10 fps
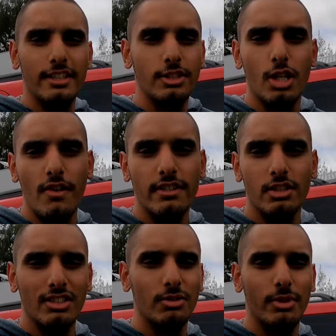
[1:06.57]
it
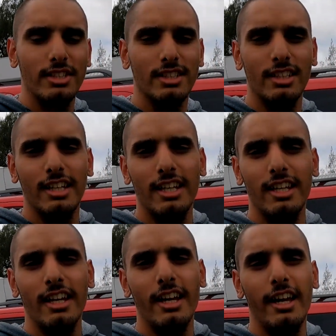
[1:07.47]
serviced just
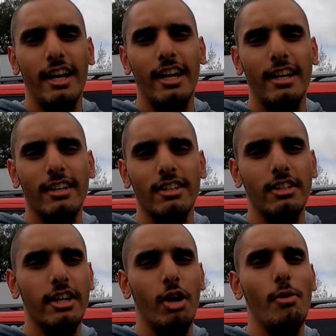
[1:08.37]
recently, and
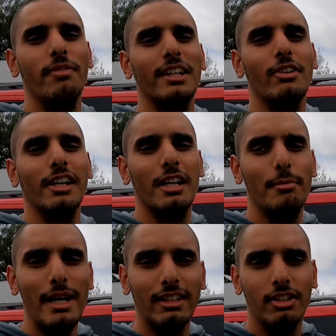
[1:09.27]
yeah, hopefully I'll get
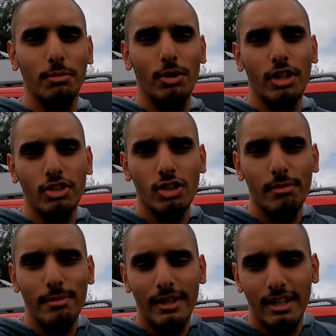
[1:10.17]
it back to the
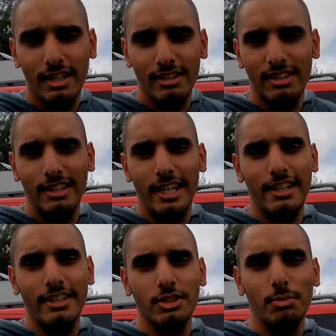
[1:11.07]
workshop
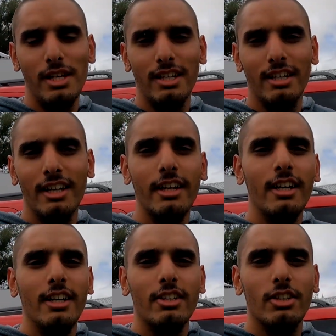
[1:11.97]
later this week
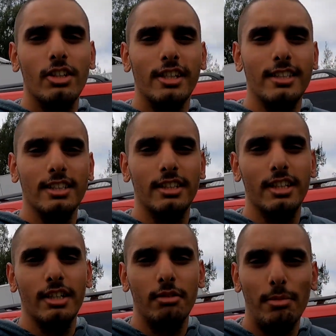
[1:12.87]
to get
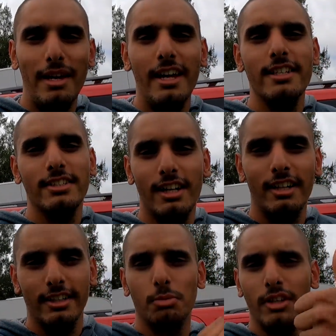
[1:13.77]
the repairs
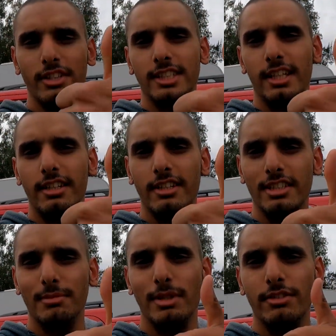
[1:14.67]
done. So one of the cylinders
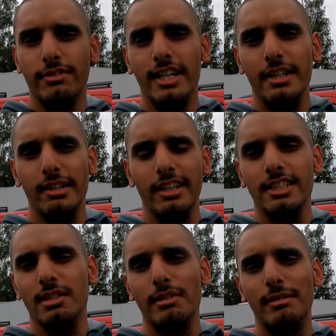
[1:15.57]
is misfiring,
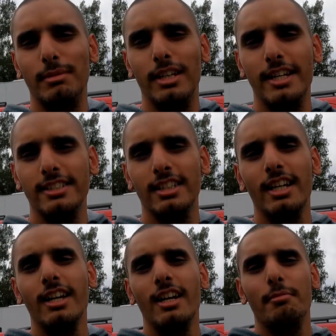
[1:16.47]
needs to be replaced.
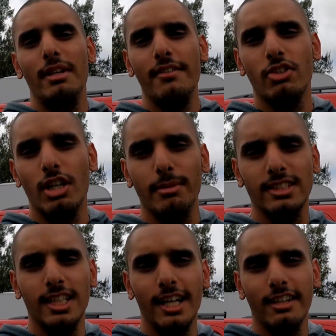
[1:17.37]
Been having trouble
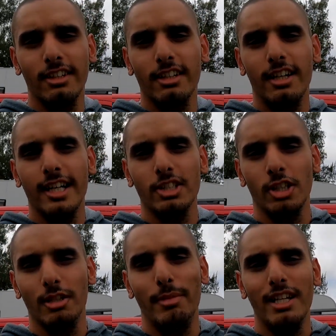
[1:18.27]
starting the car. It's
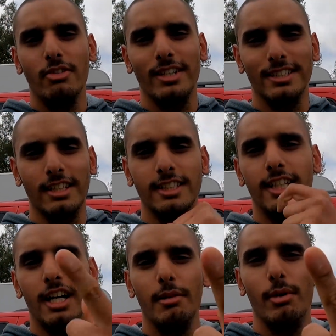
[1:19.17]
not the battery, it's the
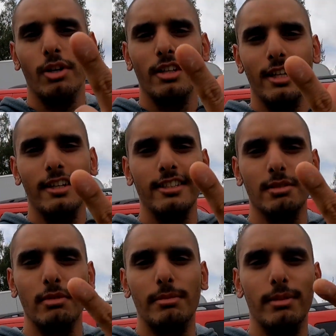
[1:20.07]
starter motor that needs
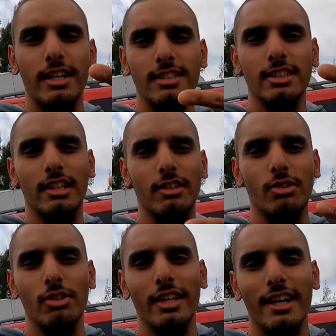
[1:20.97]
to be replaced, so they'll
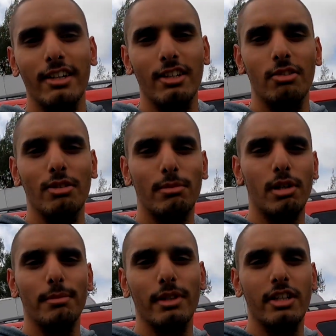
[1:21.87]
do that and do a
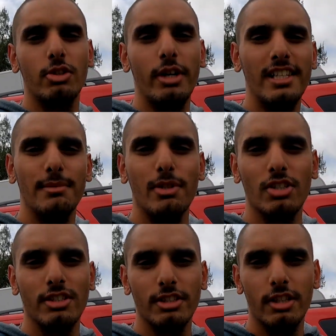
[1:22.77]
proper
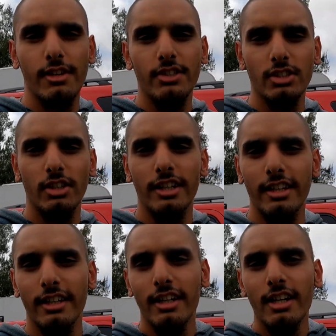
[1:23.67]
transmission service on
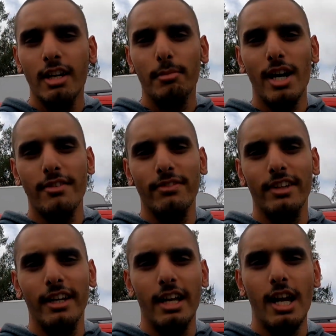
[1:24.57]
it. Apart from
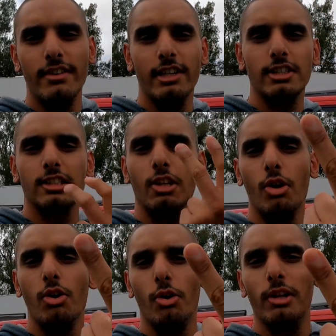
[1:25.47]
that, I have a
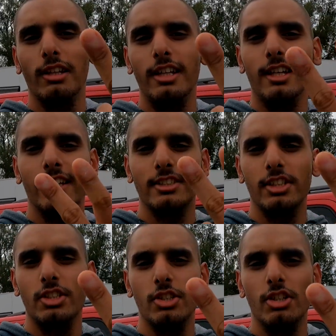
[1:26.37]
slow oil leak. That's
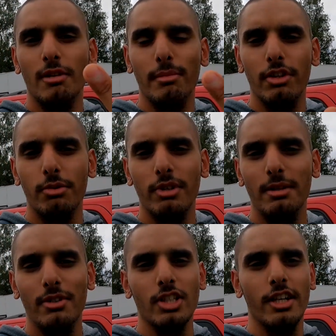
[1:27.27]
issue number
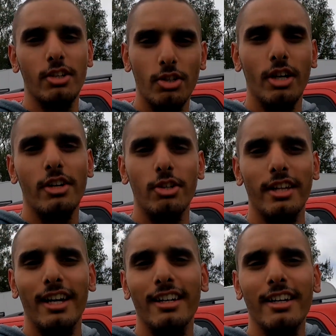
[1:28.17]
3, which I knew
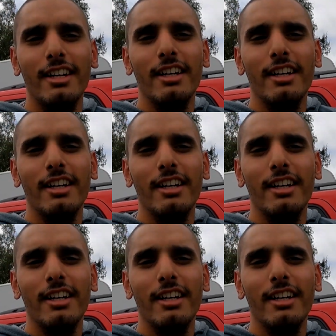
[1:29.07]
that